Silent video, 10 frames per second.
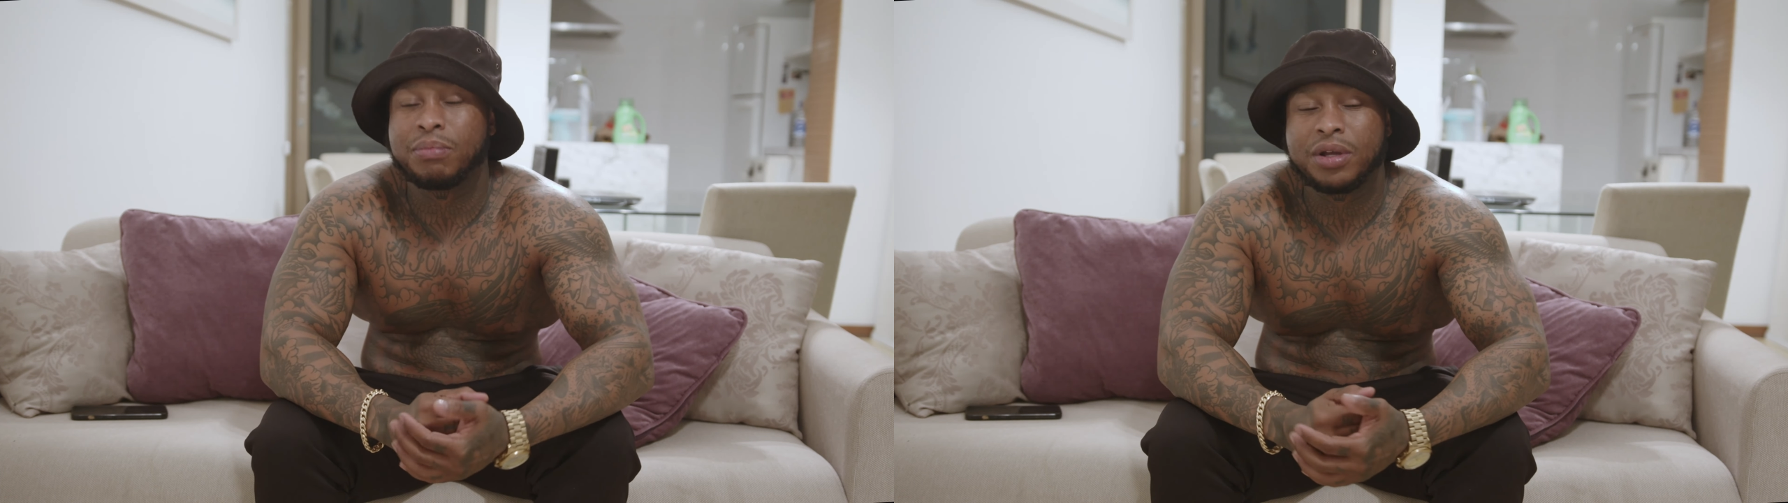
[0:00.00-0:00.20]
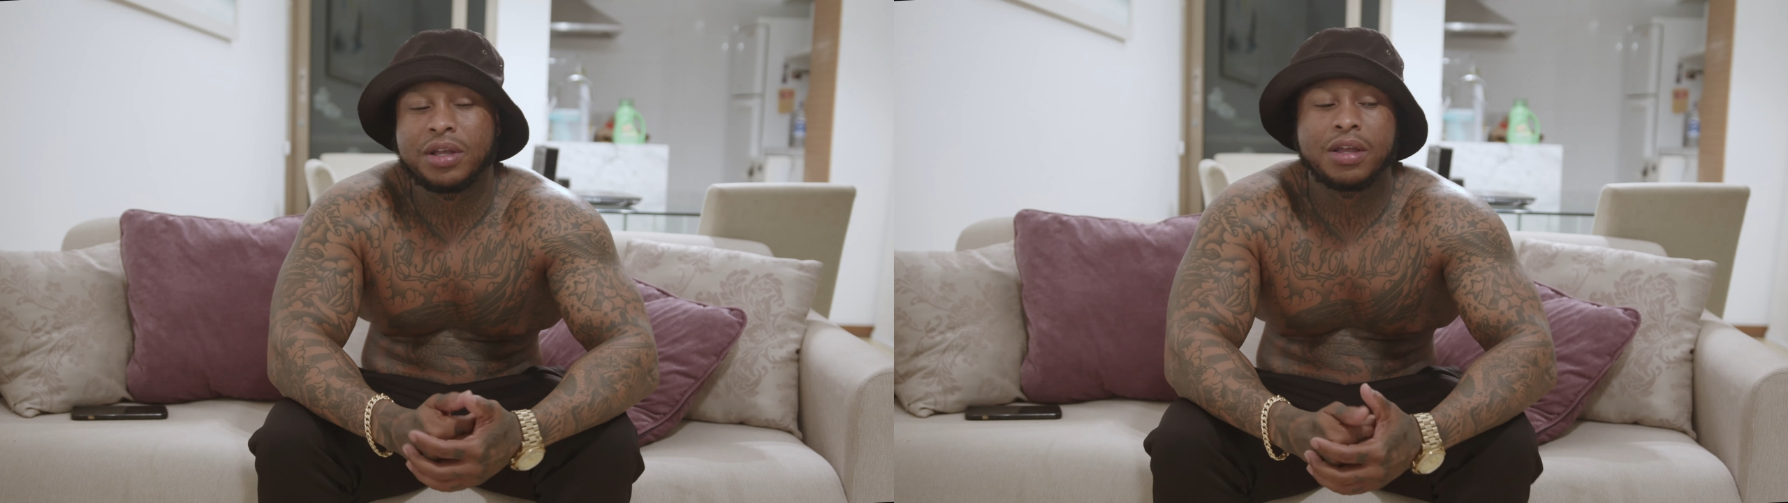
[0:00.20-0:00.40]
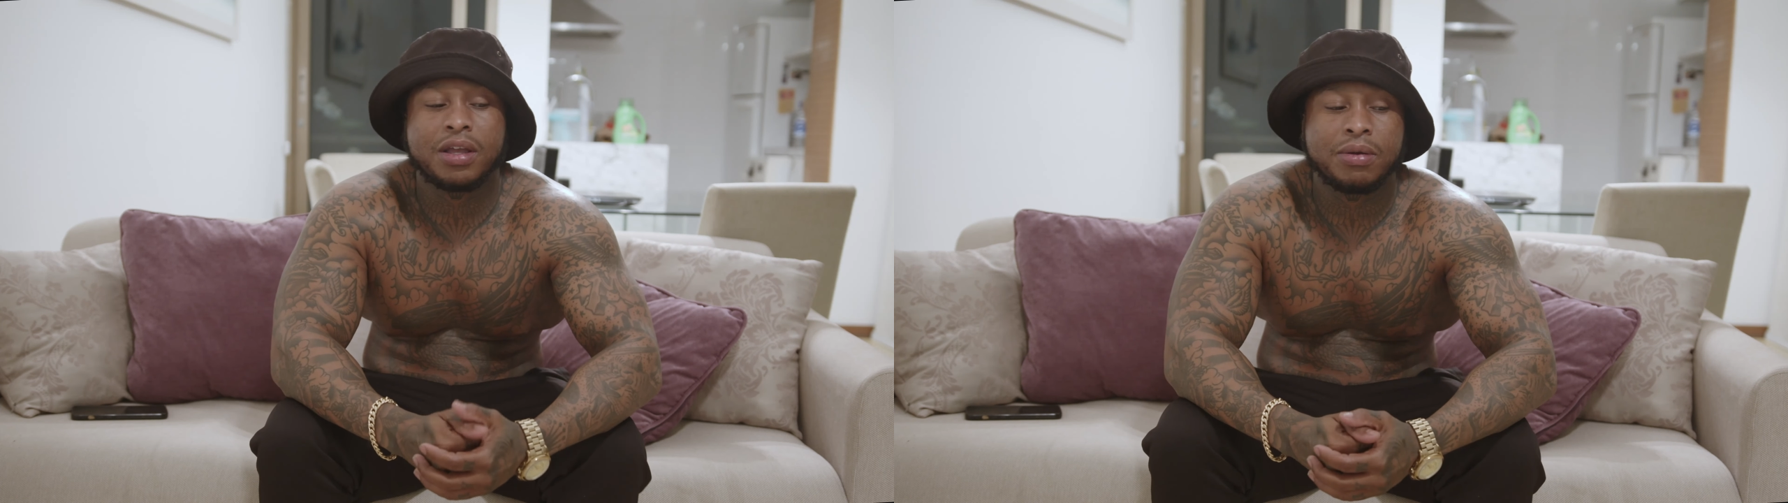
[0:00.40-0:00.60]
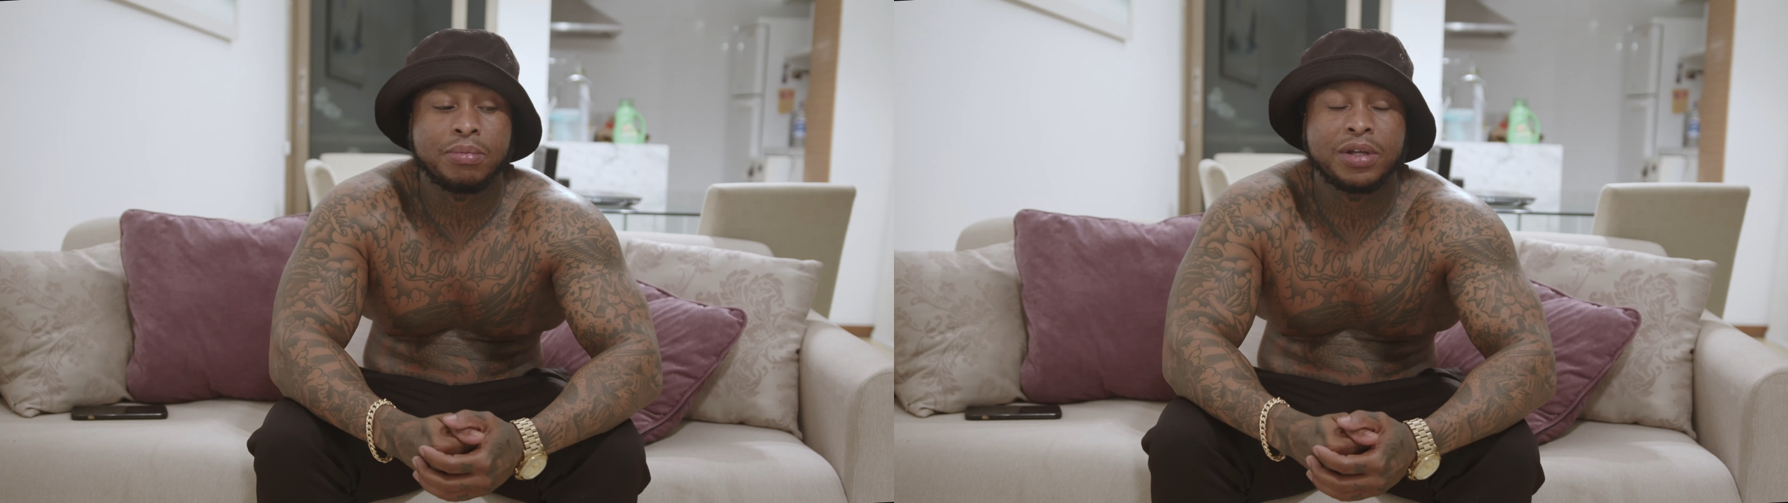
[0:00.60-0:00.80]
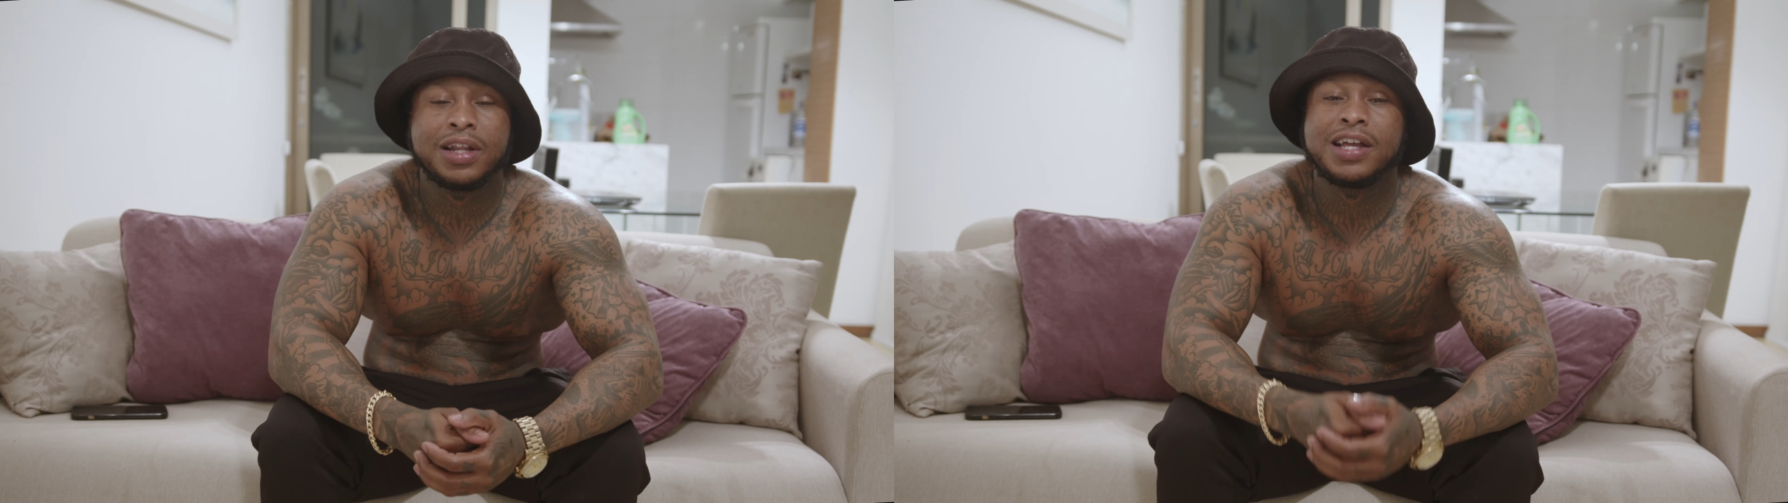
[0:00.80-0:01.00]
But yeah,
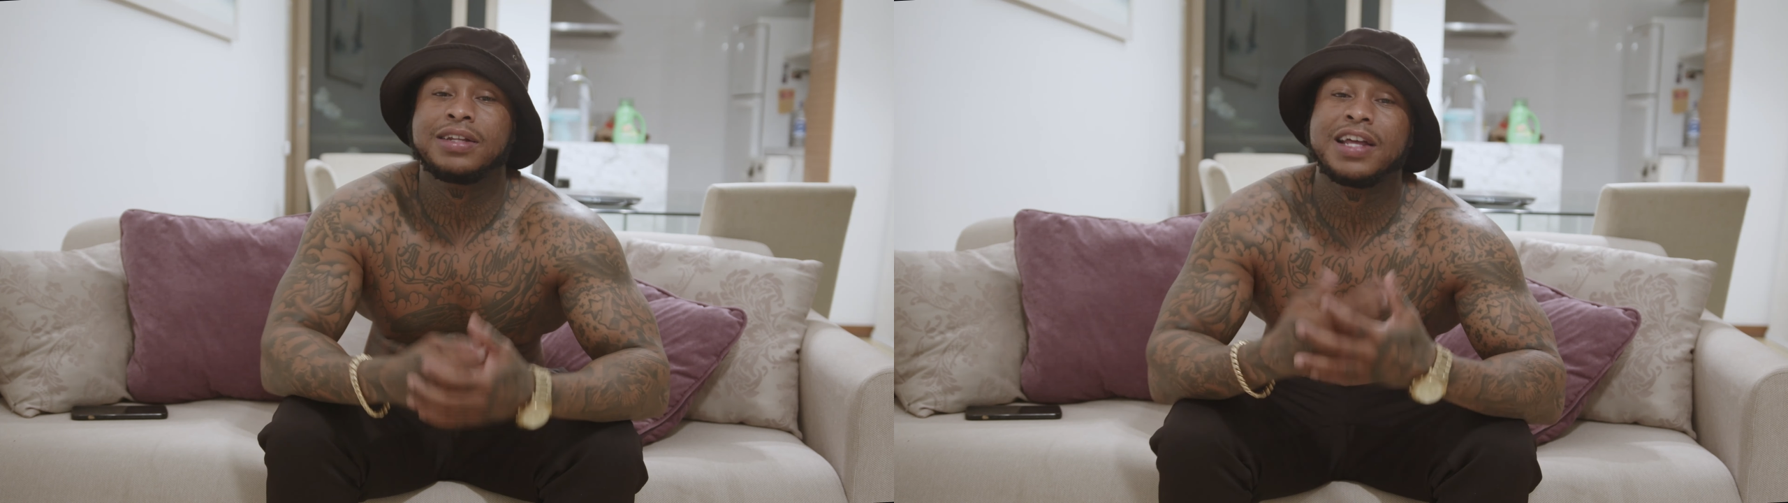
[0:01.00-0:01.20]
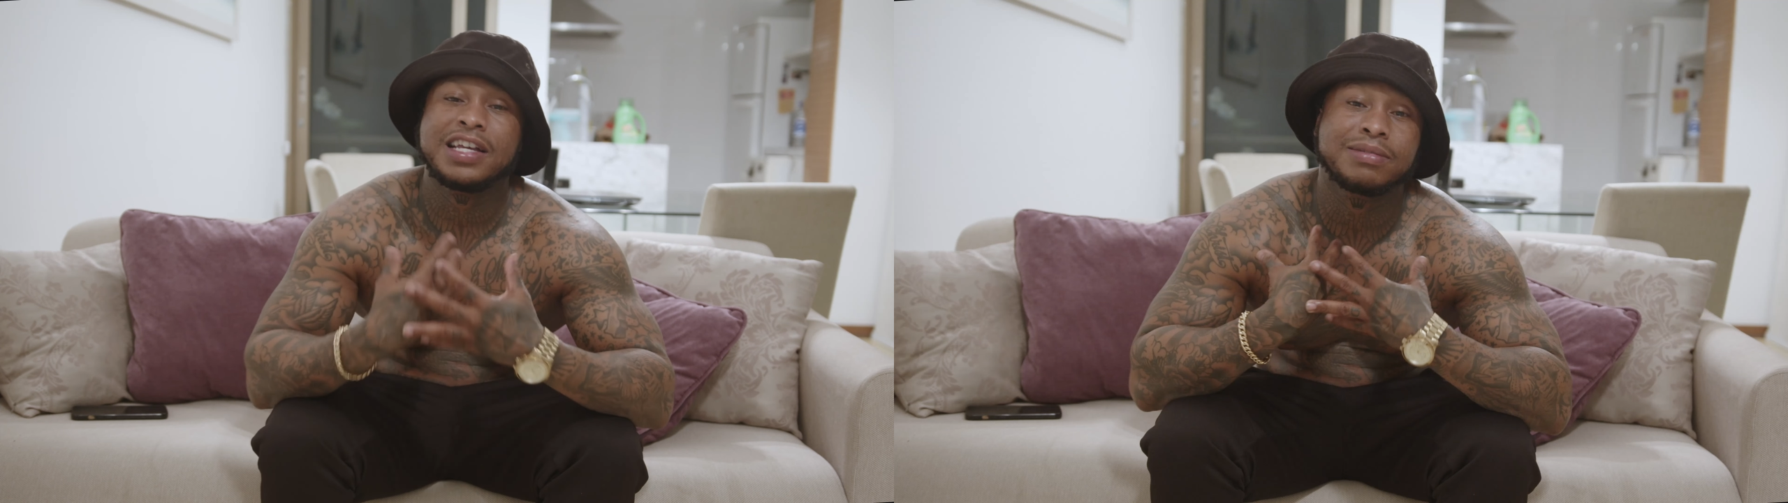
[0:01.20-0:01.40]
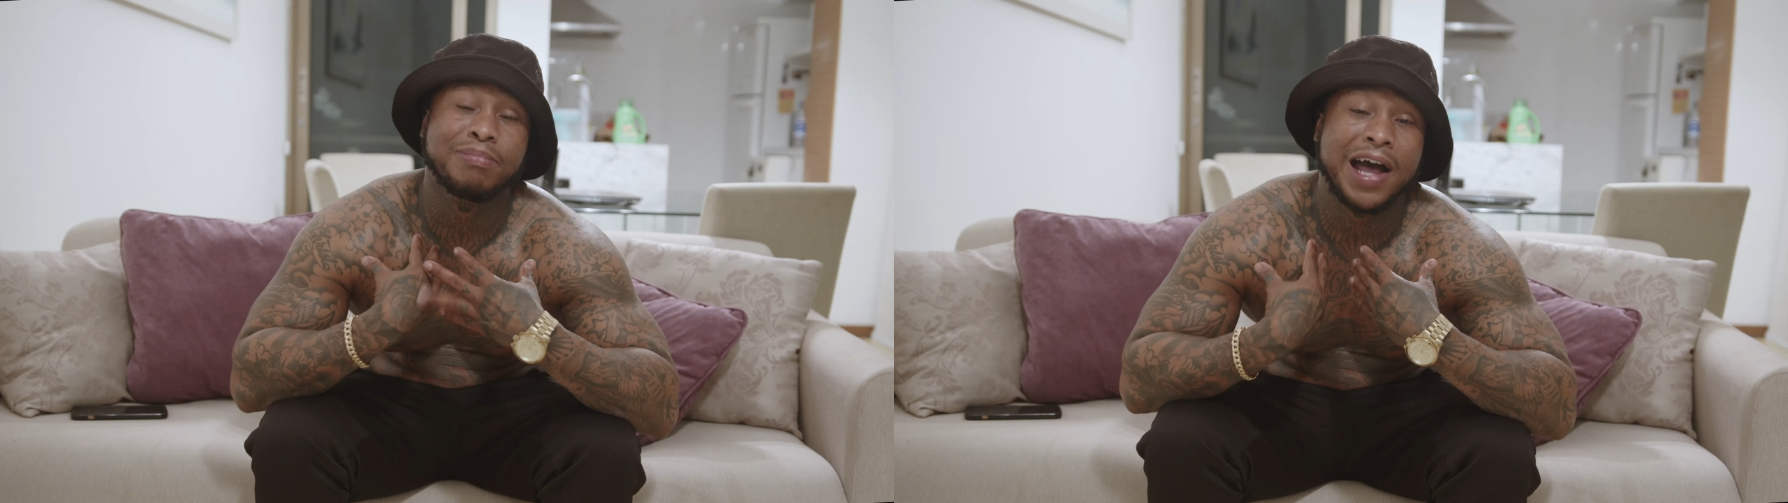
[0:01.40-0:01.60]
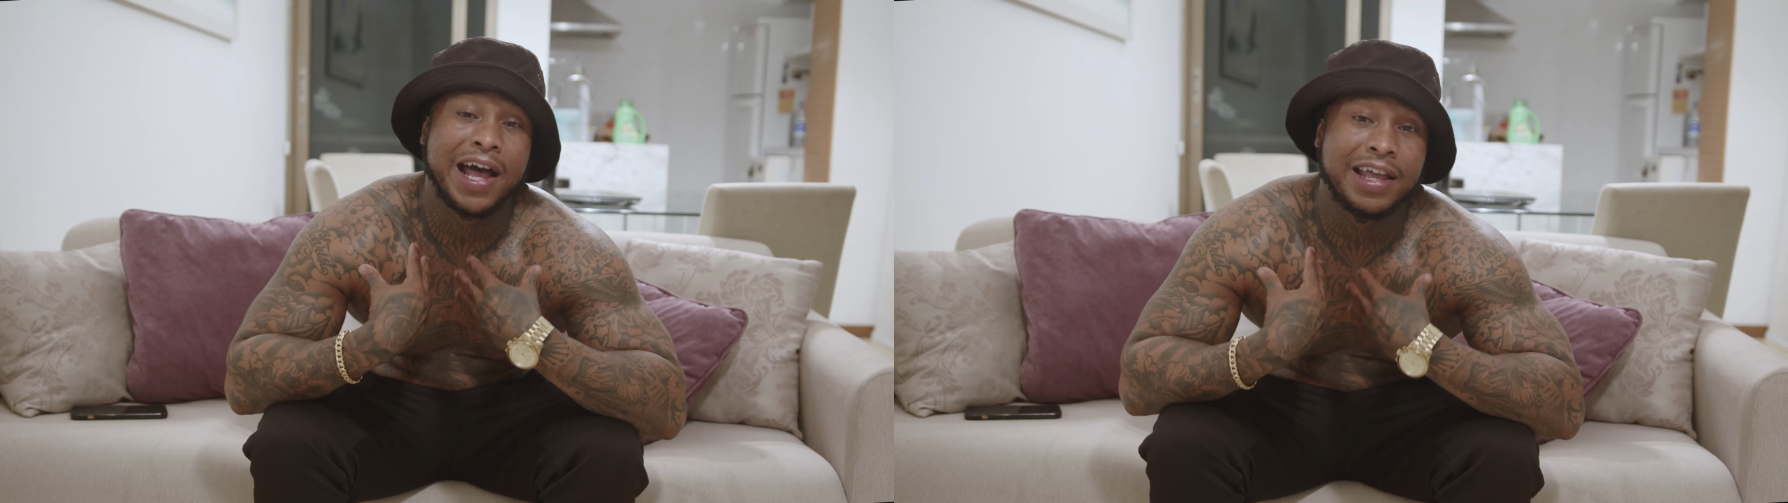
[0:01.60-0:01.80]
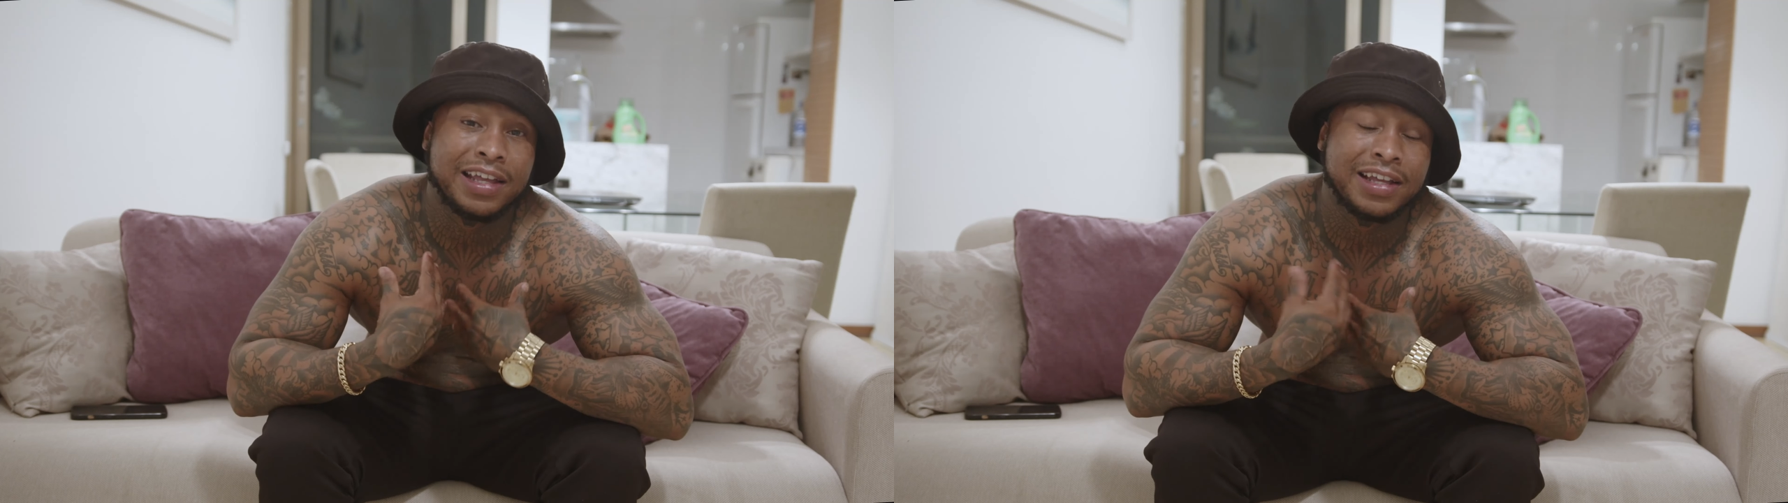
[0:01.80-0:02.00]
but that that's my